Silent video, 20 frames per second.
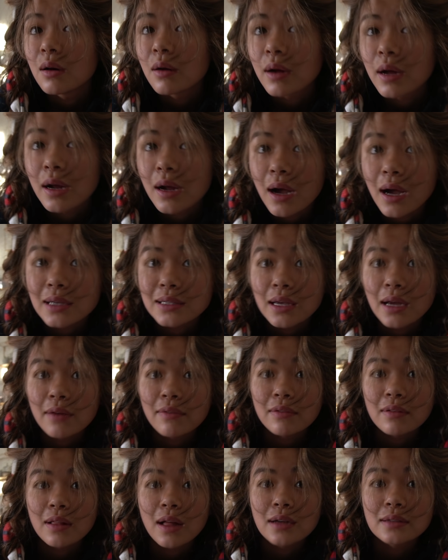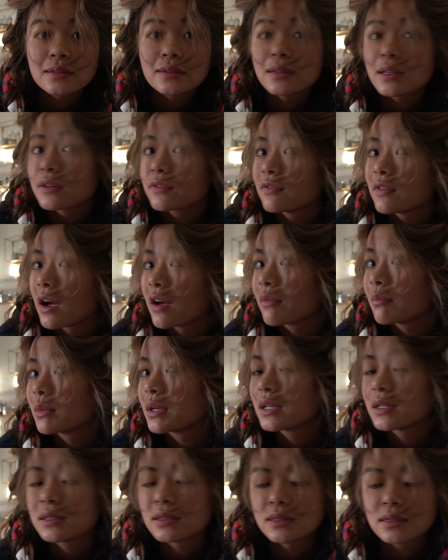Okay guys, I have class in like five
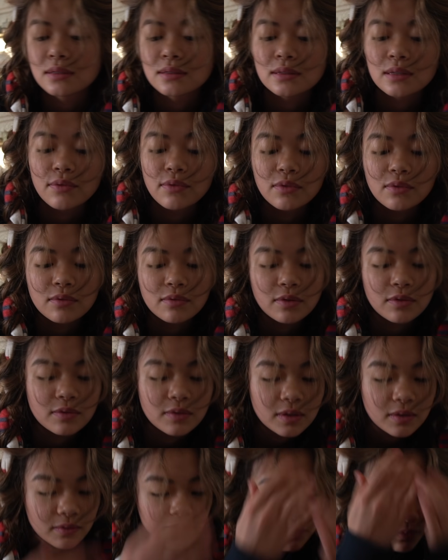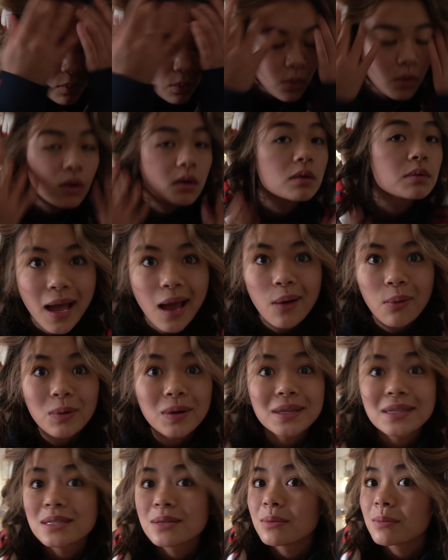minutes, 7.54. And we're
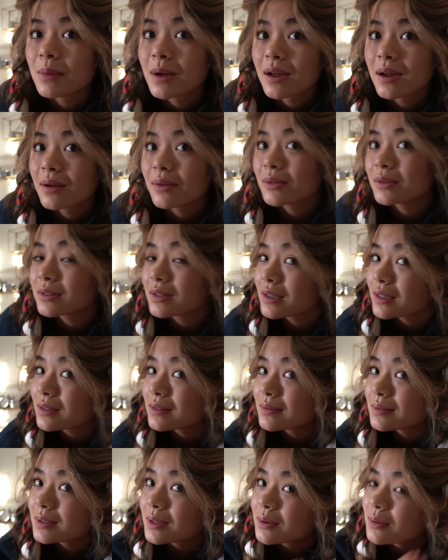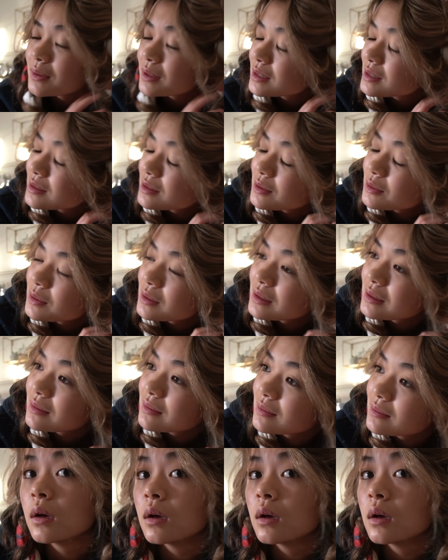gonna see what my hair looks like, so let's do it.